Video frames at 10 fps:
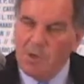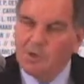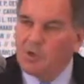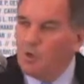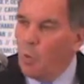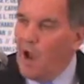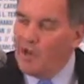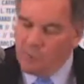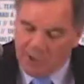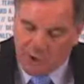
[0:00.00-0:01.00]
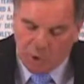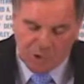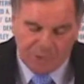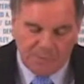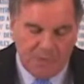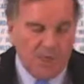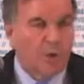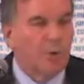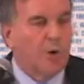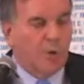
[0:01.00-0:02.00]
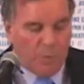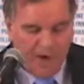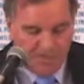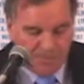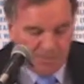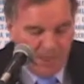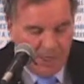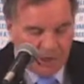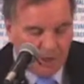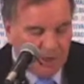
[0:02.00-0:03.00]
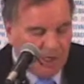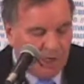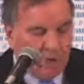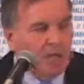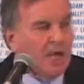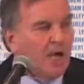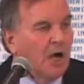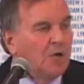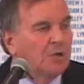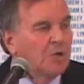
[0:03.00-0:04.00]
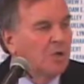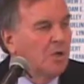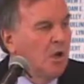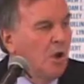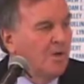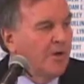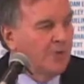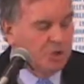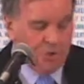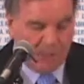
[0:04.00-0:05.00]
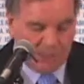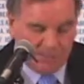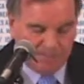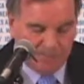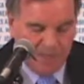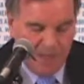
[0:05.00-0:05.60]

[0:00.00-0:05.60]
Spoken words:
So the way to reduce the murder rate is to continue to get guns off our streets.